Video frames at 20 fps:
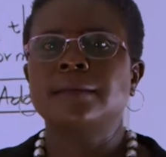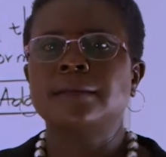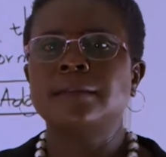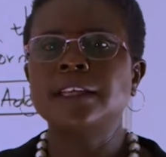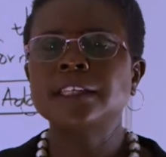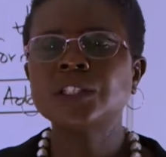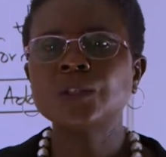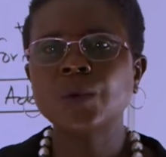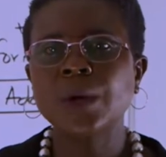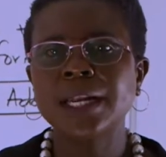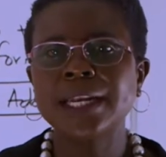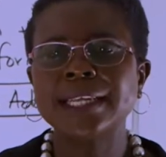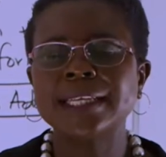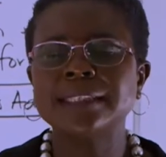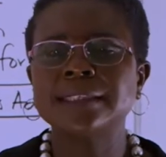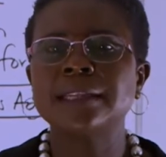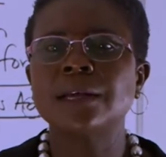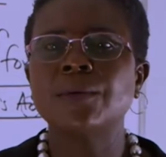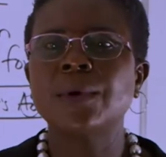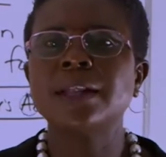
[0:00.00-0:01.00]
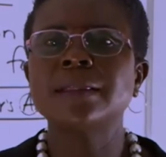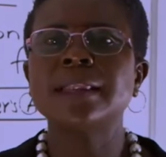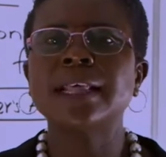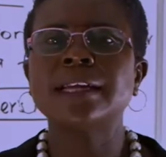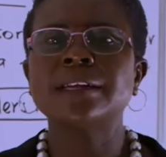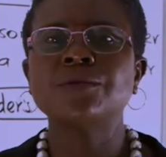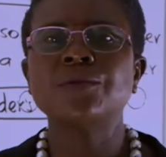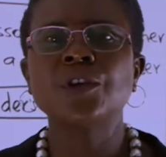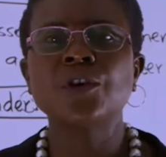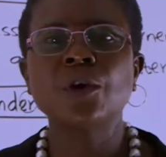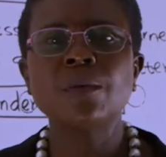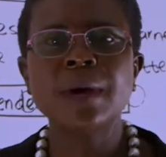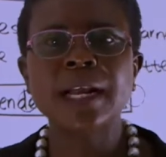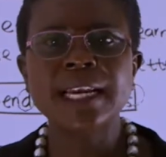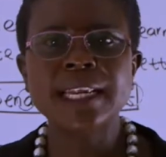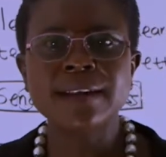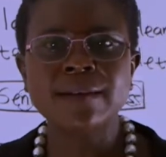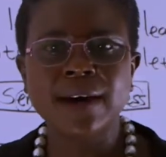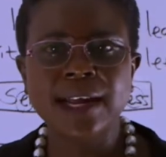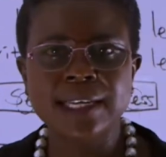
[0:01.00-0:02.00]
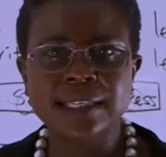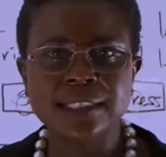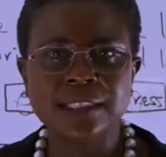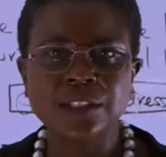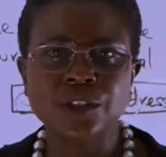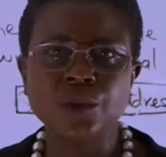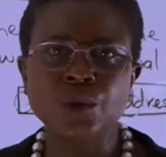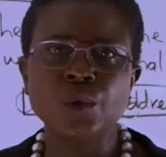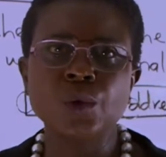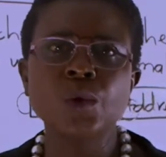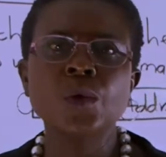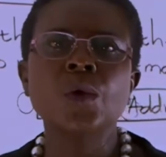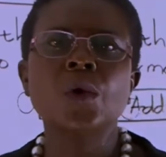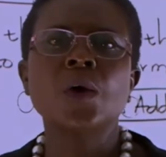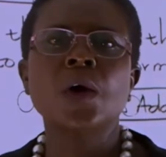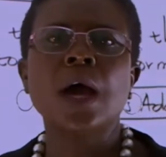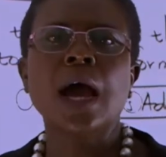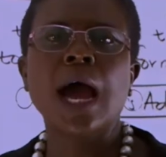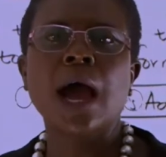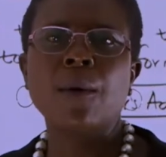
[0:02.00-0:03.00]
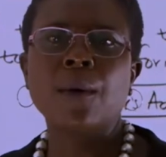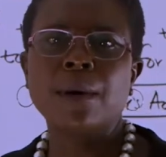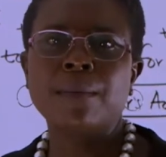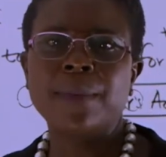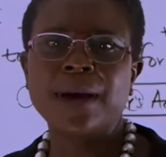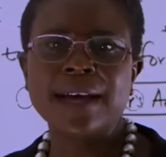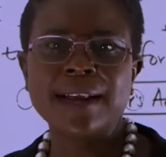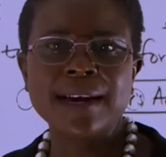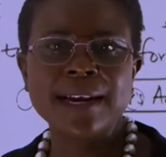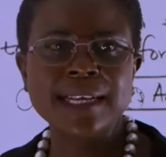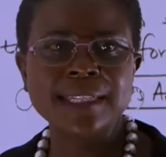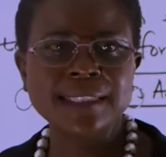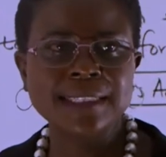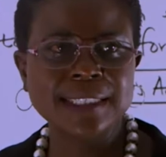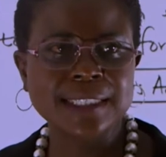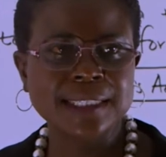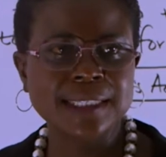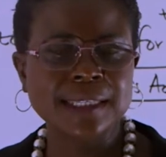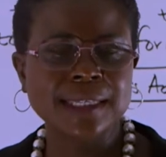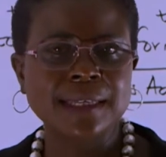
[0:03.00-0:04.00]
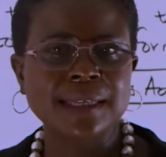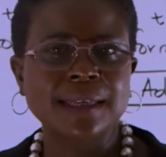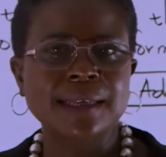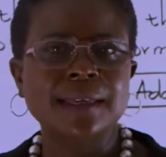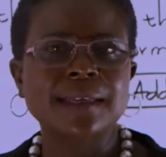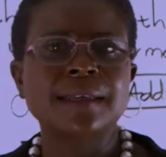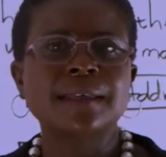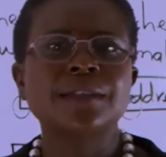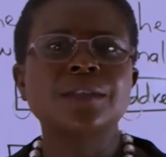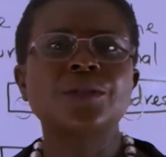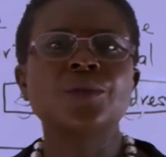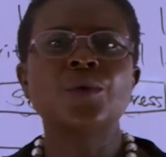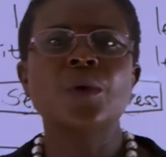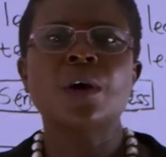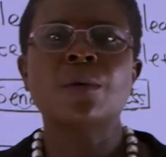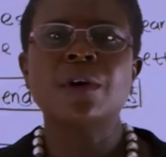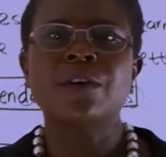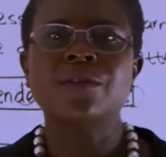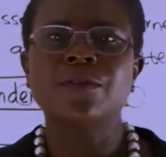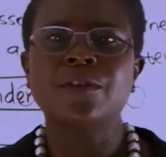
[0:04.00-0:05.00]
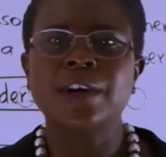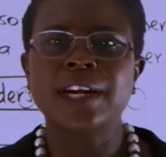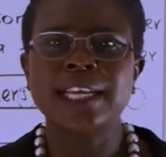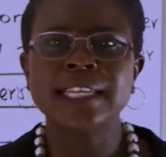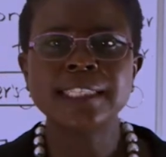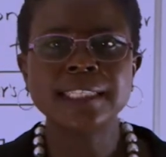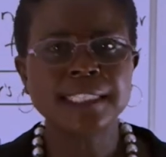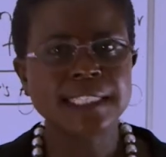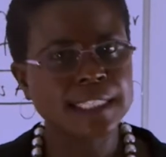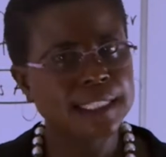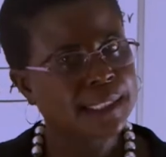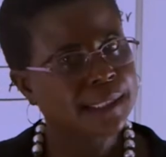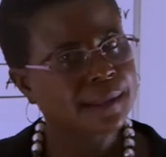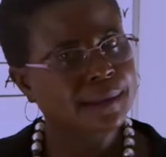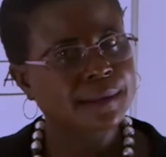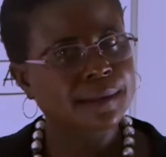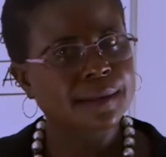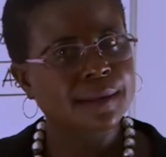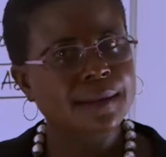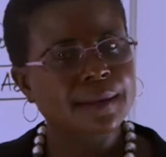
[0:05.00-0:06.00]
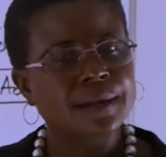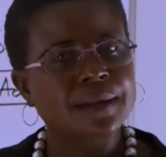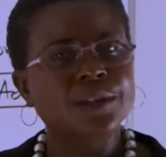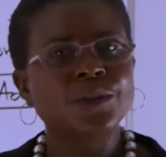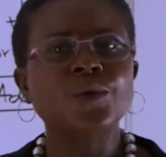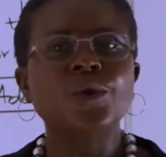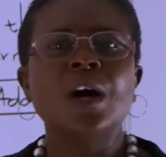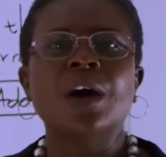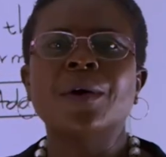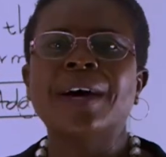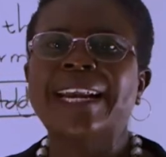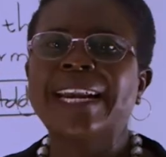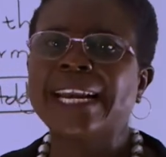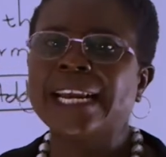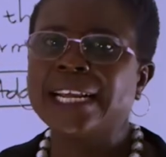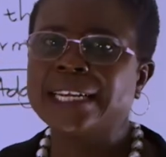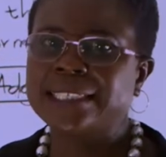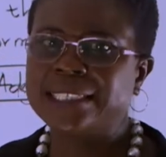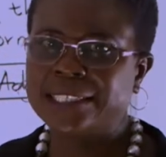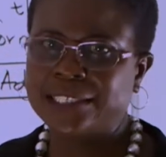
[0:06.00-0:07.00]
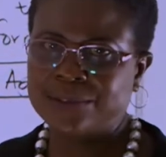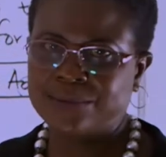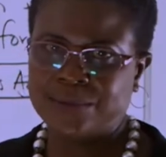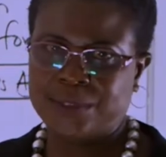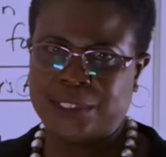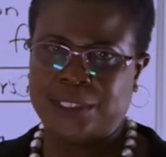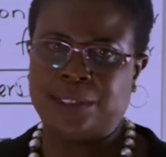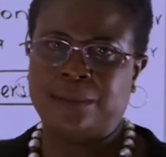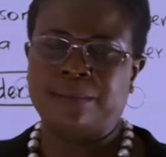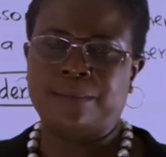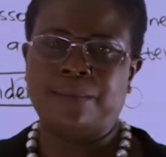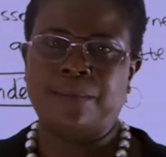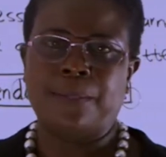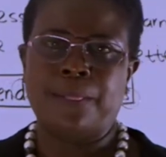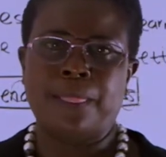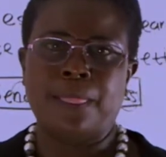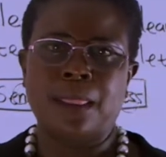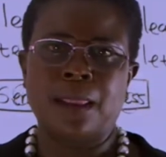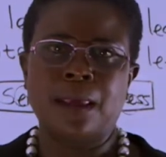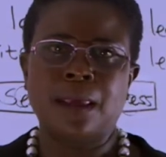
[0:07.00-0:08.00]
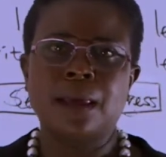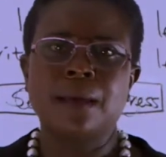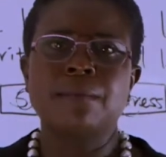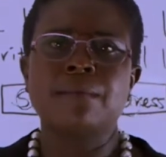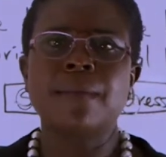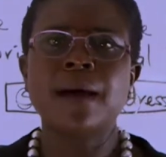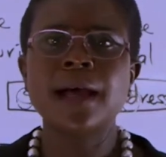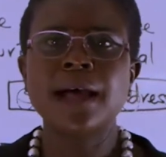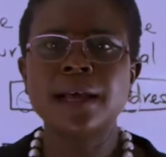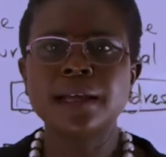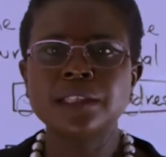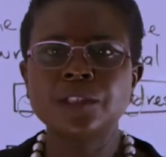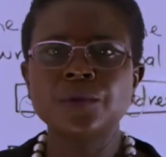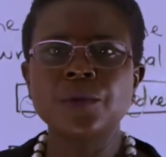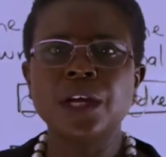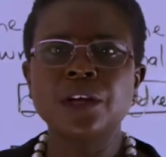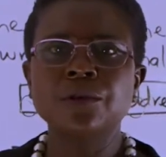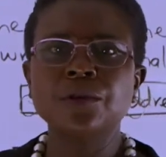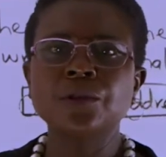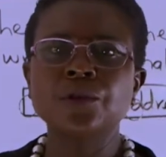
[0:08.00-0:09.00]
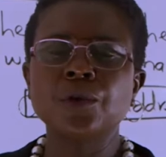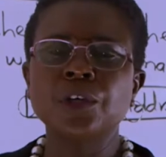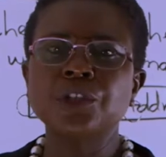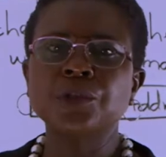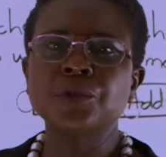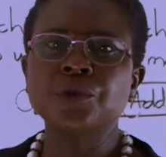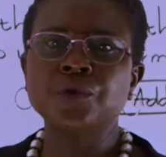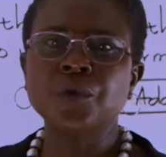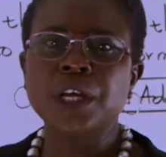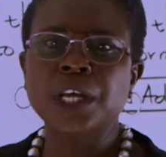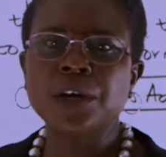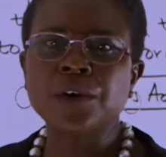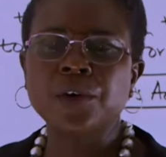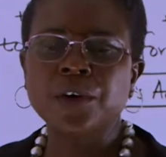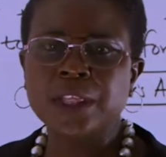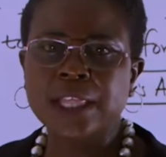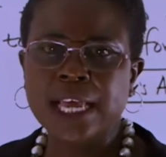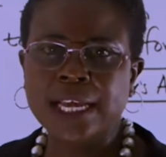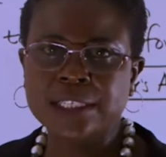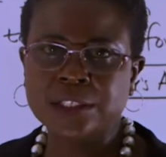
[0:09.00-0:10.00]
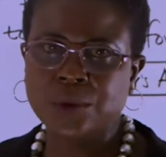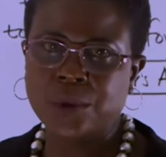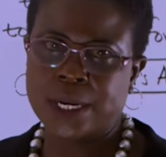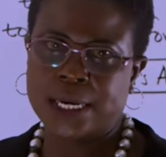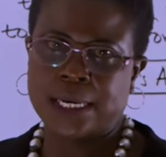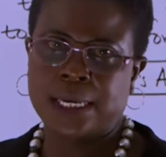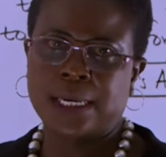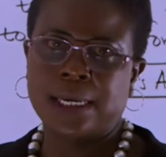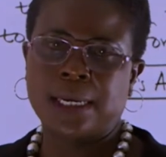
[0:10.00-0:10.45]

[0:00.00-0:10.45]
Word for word: This one is the one that we normally write to our parents, to our friends, to our relatives. But we are not going to dwell on that one.